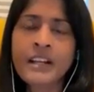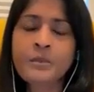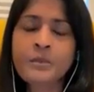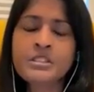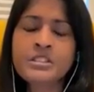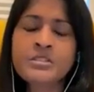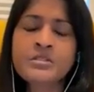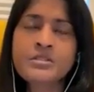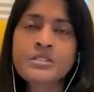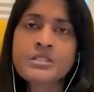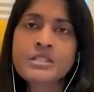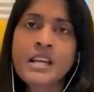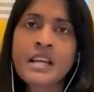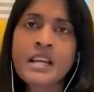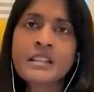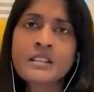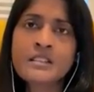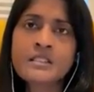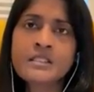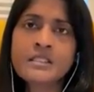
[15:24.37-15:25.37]
And we just
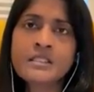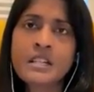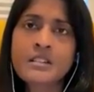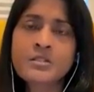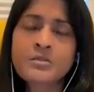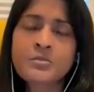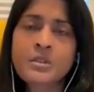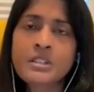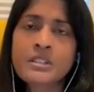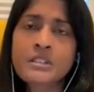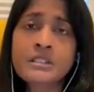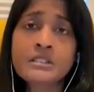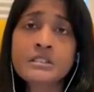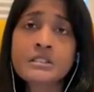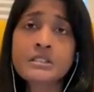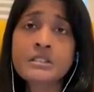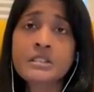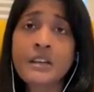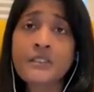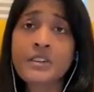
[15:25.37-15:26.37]
resign ourselves, well,
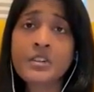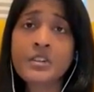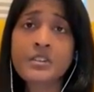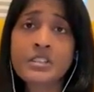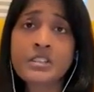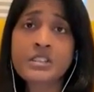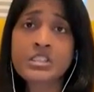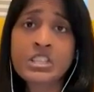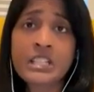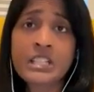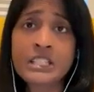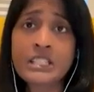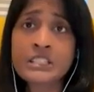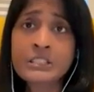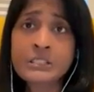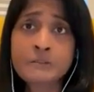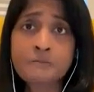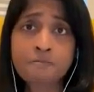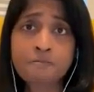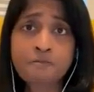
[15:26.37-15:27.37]
this is never going to
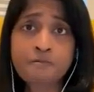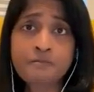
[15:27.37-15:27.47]
change.